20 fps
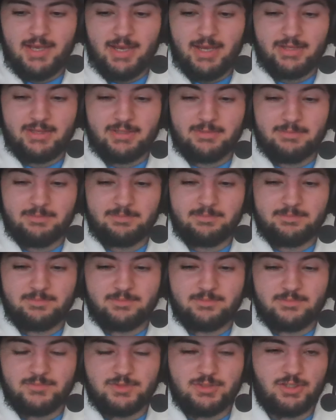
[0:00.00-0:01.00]
I think
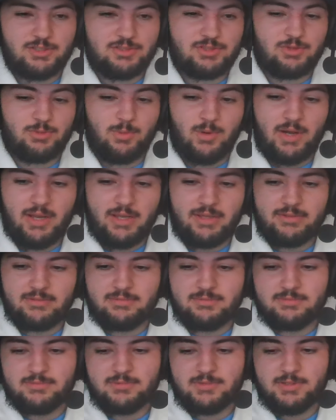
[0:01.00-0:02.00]
Charizard Y
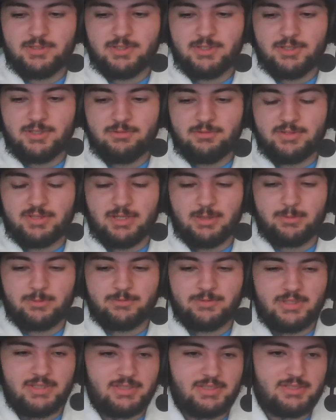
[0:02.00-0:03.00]
with double
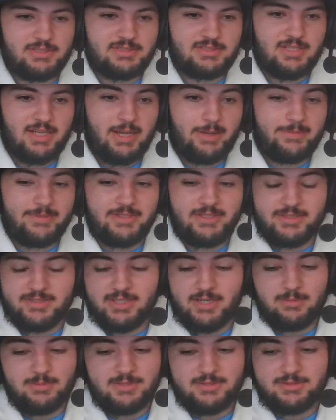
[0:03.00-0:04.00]
weakness. I mean,
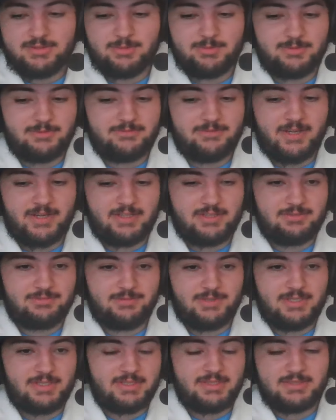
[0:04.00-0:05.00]
double super effective
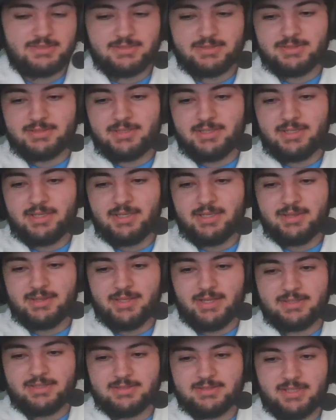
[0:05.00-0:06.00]
weakness.
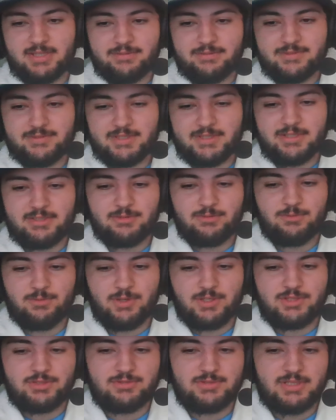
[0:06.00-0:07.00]
That is definitely
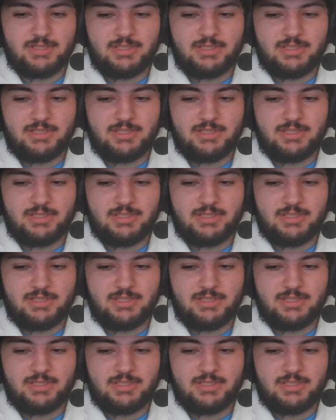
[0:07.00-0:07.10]
what you